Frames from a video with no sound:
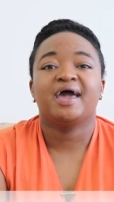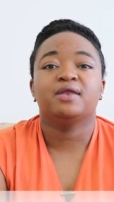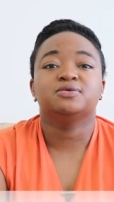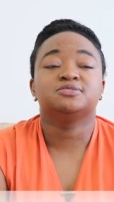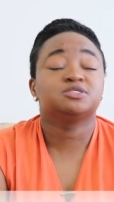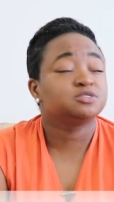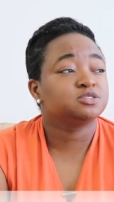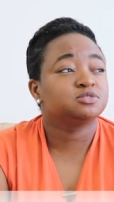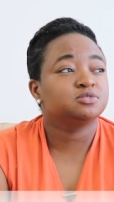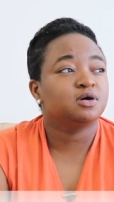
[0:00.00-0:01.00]

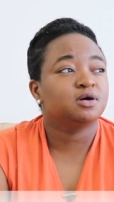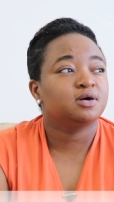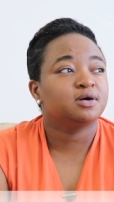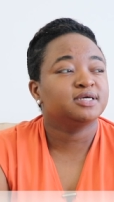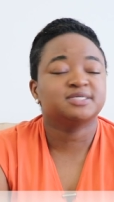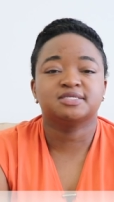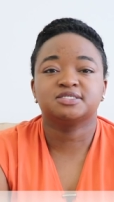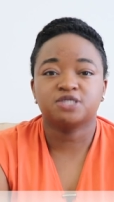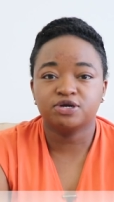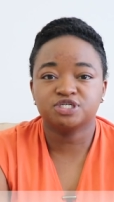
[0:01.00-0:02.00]
It's at
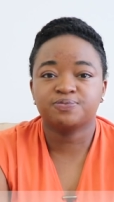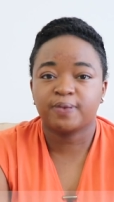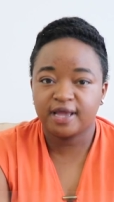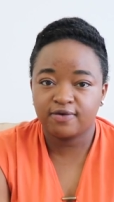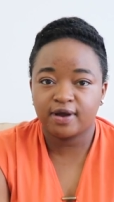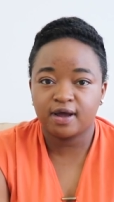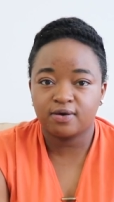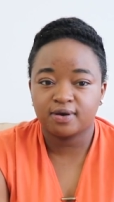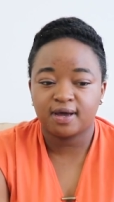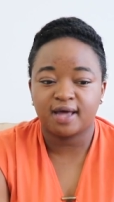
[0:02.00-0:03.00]
Sturgis
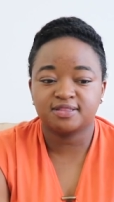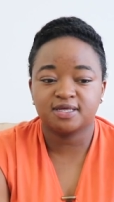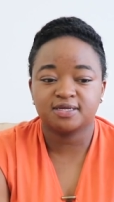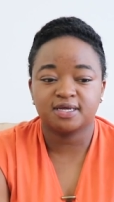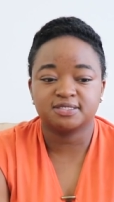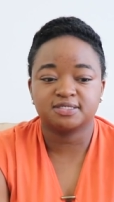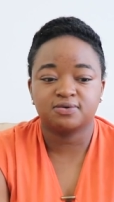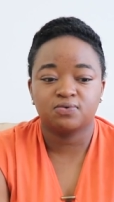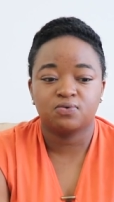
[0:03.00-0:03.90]
Playground. I think that's...